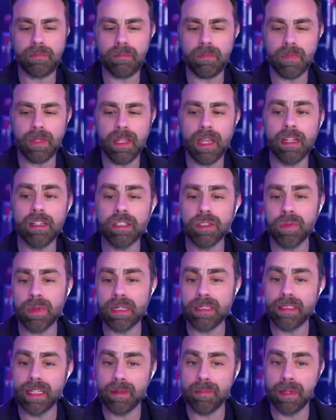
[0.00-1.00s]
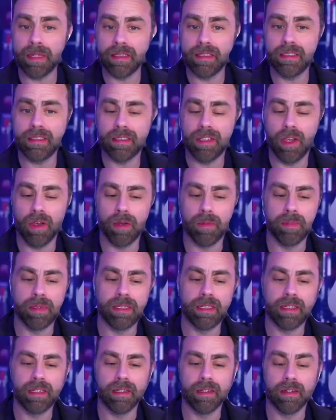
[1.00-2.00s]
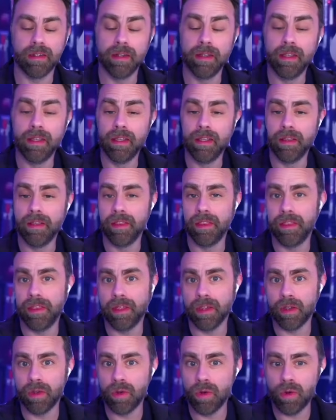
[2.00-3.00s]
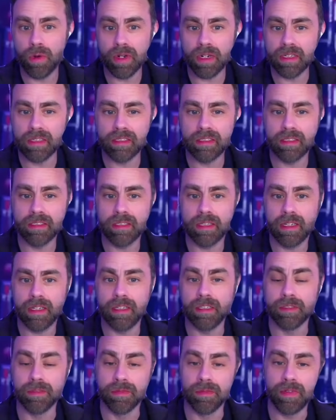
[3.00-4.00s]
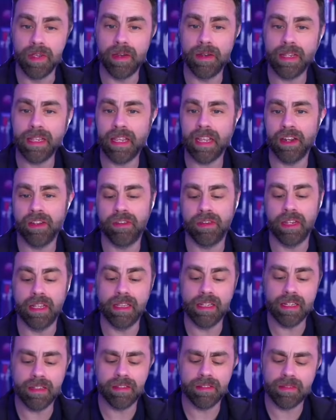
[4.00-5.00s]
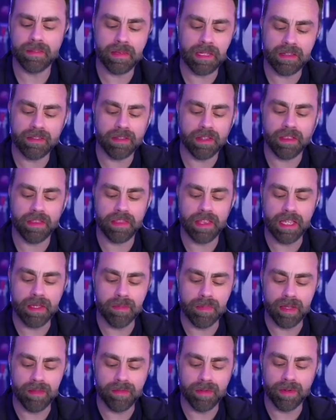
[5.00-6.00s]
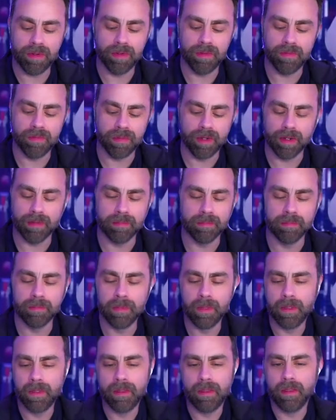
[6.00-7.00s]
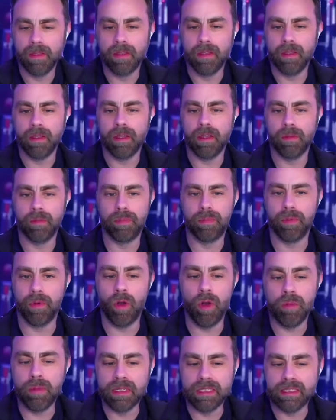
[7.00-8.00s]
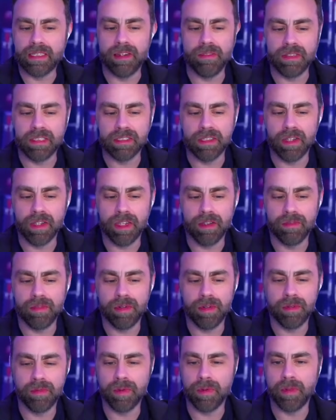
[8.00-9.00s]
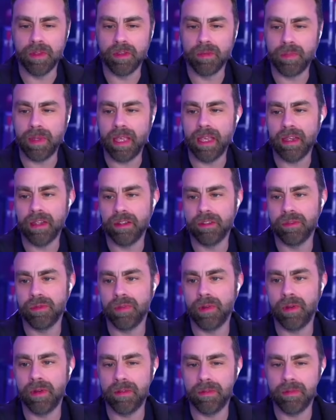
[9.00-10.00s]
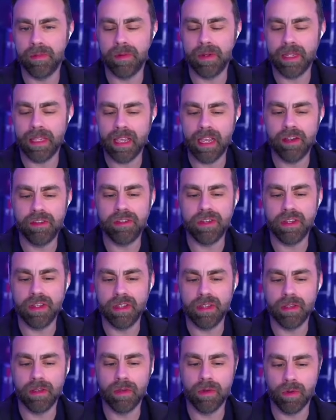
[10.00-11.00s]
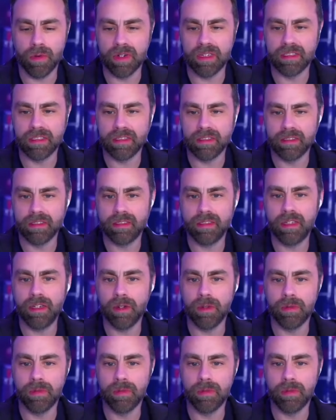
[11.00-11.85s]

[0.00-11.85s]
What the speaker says: I just want to say about this song in particular, the chorus is very catchy, and that's a theme I've heard from almost every song I've heard from this band, is very, very catchy choruses, you know,